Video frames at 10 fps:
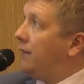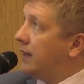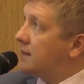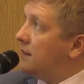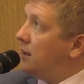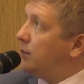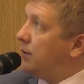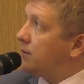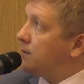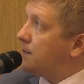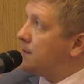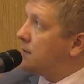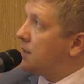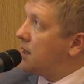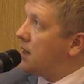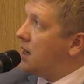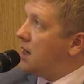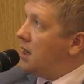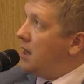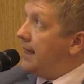Next slide, please.
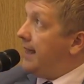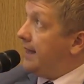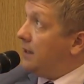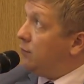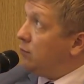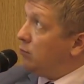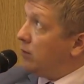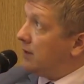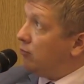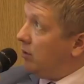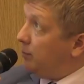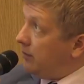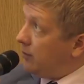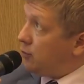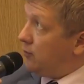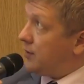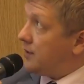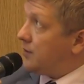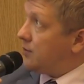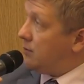And if you look at the reliability of the
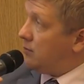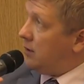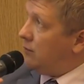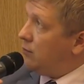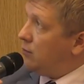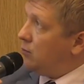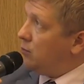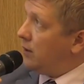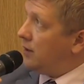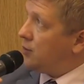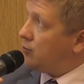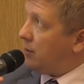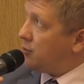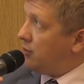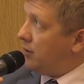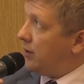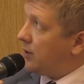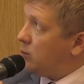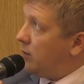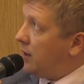system, if you look at disruption
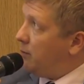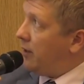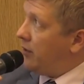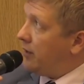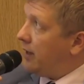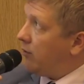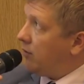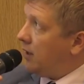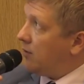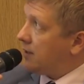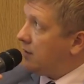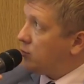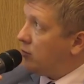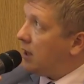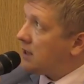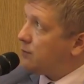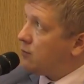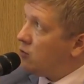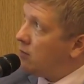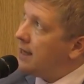index, we are comparing currently ourselves to
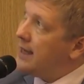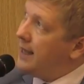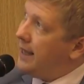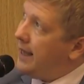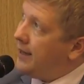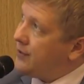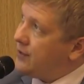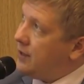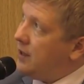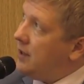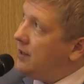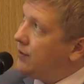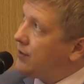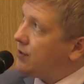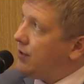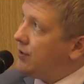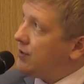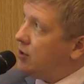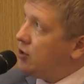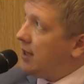Gazprom, and the index
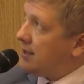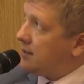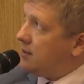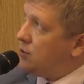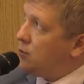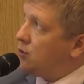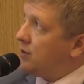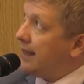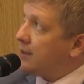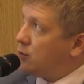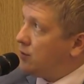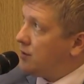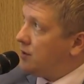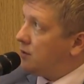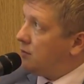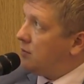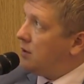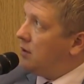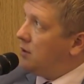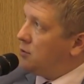is adjusted to the length of the system.
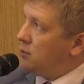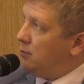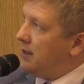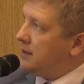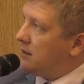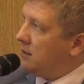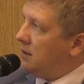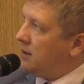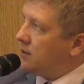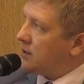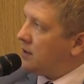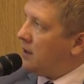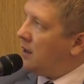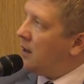So basically it's